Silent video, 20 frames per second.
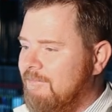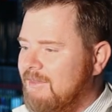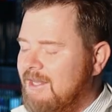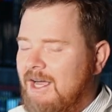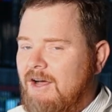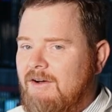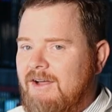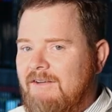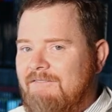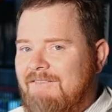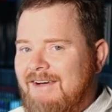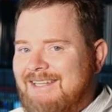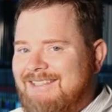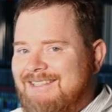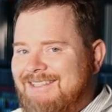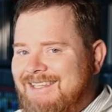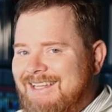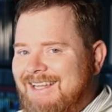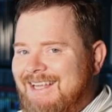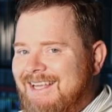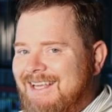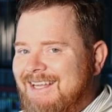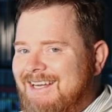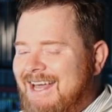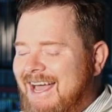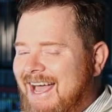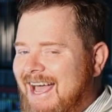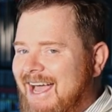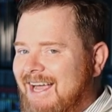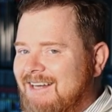Now, if I
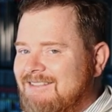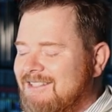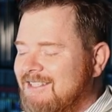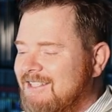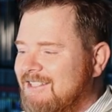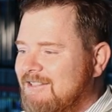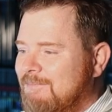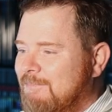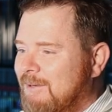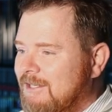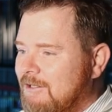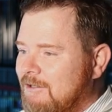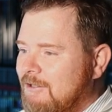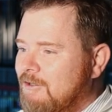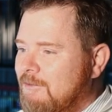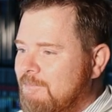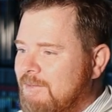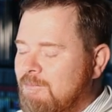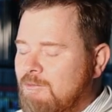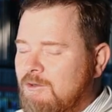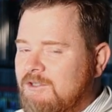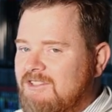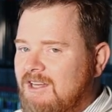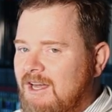did actually spend a little bit more